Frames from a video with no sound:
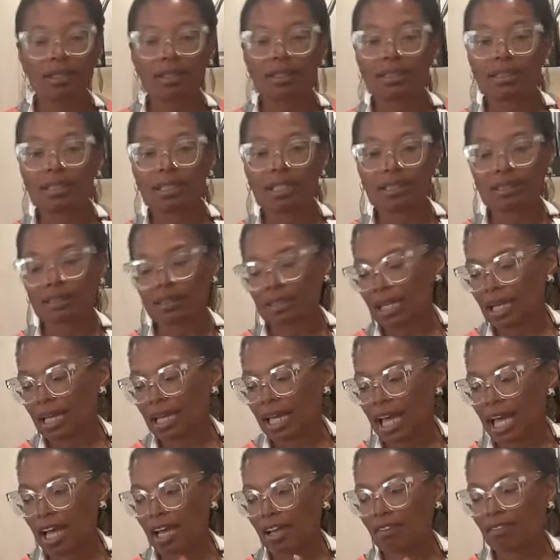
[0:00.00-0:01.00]
does not
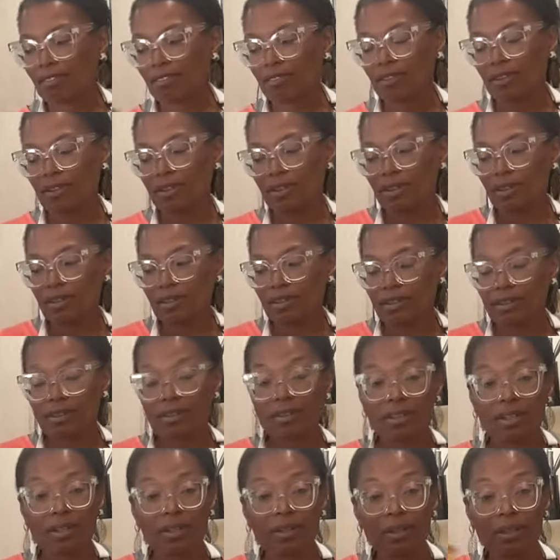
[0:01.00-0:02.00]
have
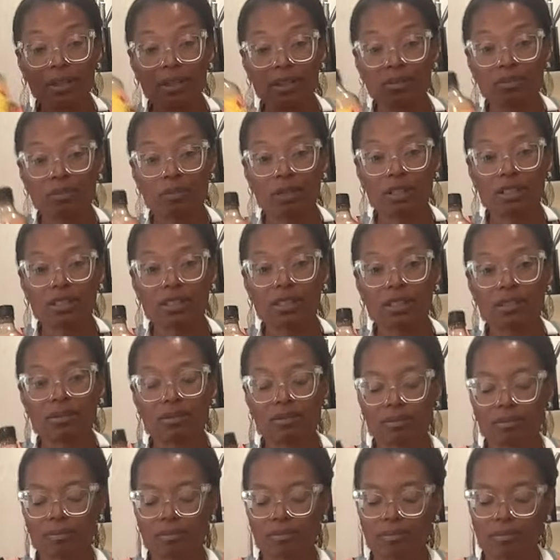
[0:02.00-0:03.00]
nearly as much
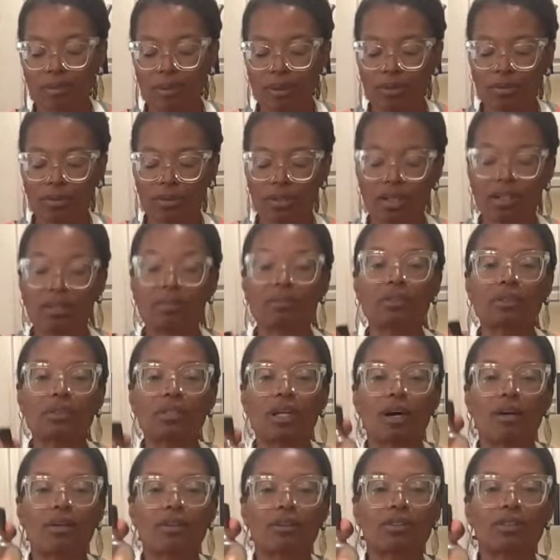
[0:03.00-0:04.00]

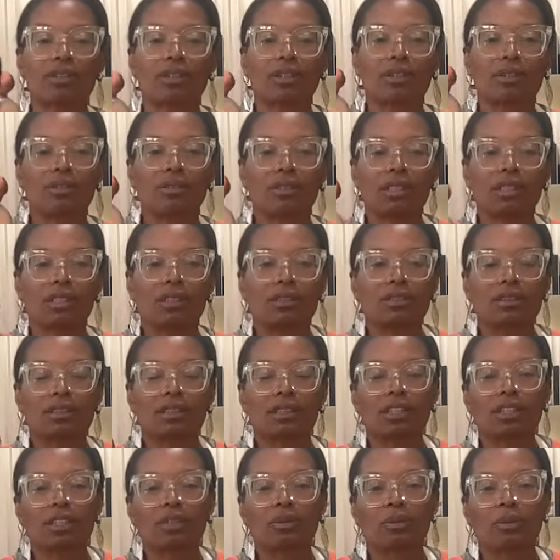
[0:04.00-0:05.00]
salt. So there's the
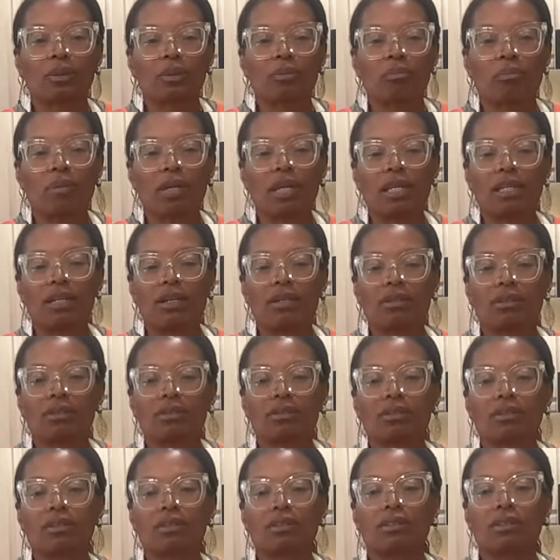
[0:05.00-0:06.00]
liquid
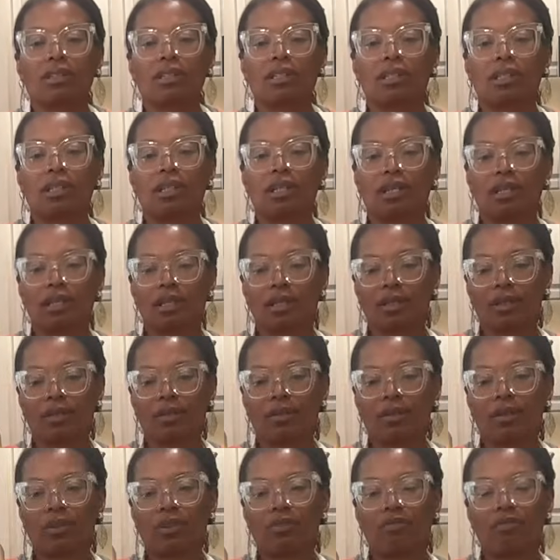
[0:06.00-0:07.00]
aminos.
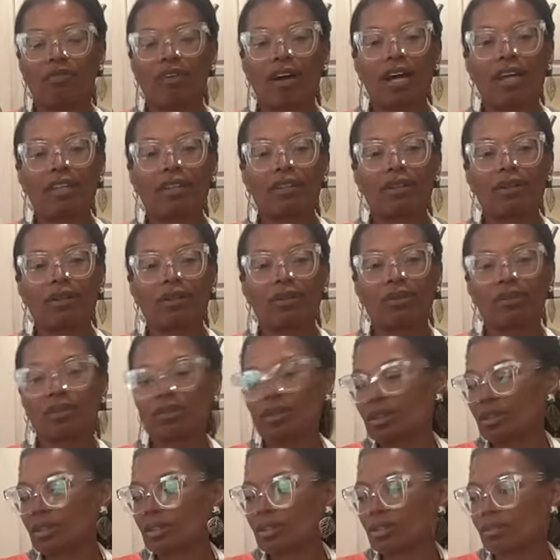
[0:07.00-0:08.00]
You can find those
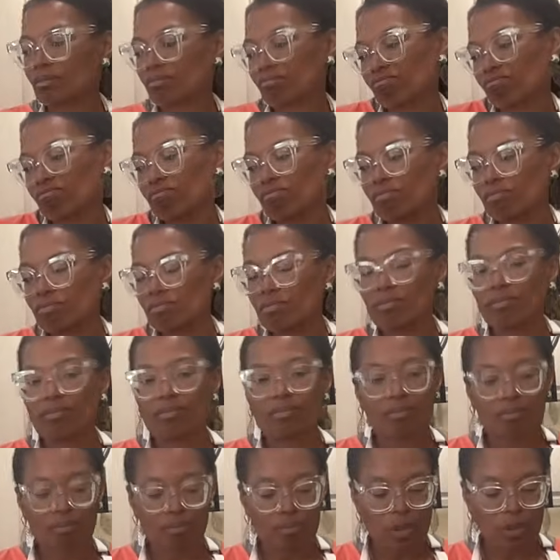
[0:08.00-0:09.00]
in
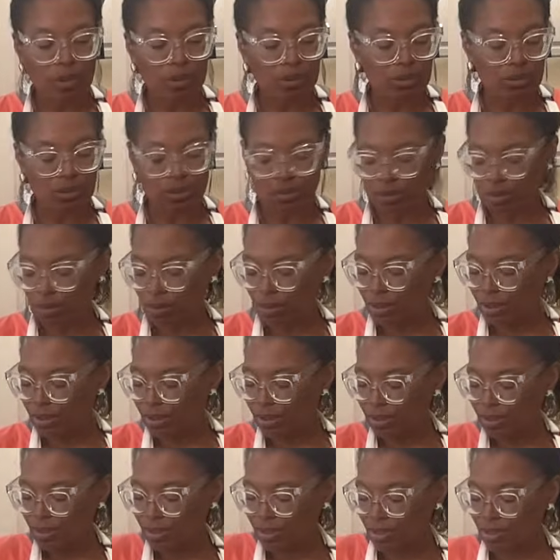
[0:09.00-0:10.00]
most
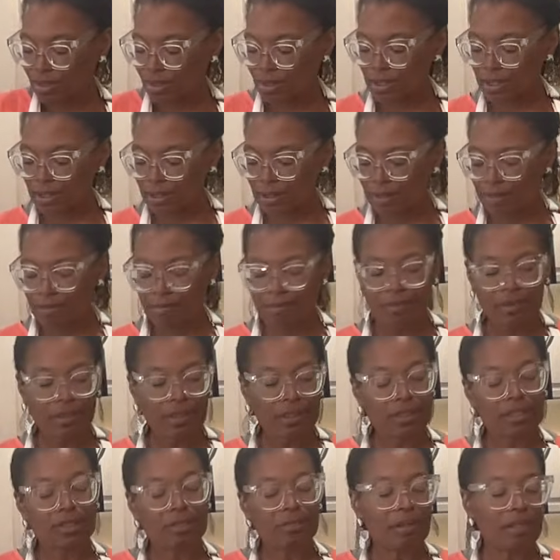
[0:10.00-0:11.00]
stores,
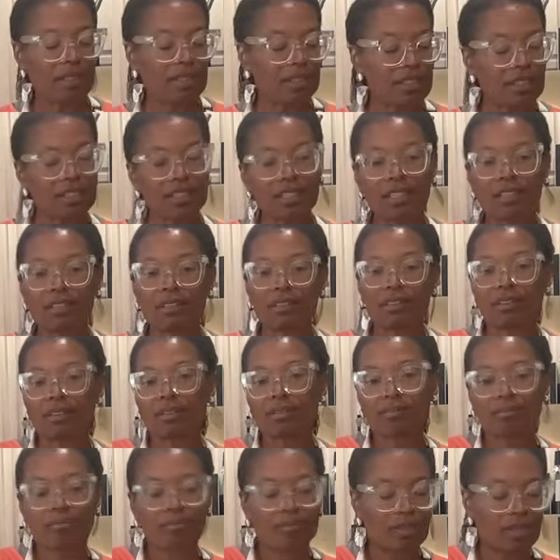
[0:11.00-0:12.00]
especially in
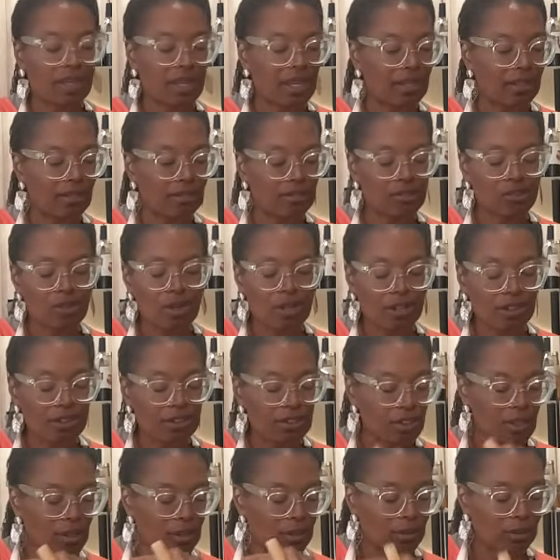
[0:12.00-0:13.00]
like Trader
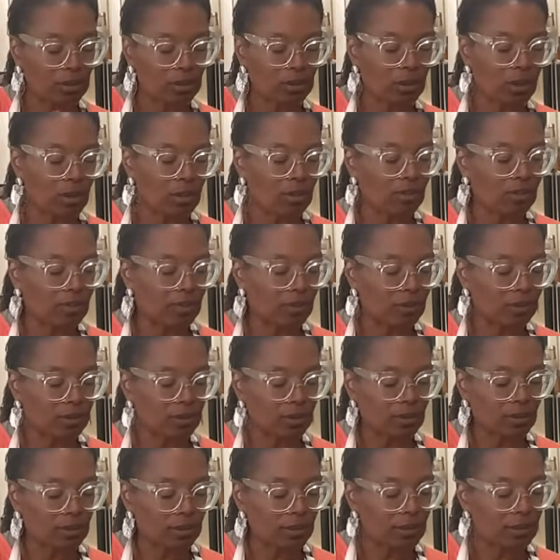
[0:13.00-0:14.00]
Joe's, Whole
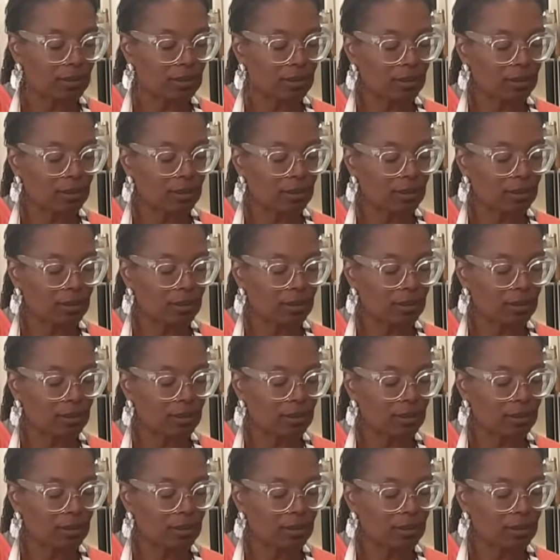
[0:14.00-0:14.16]
Foods.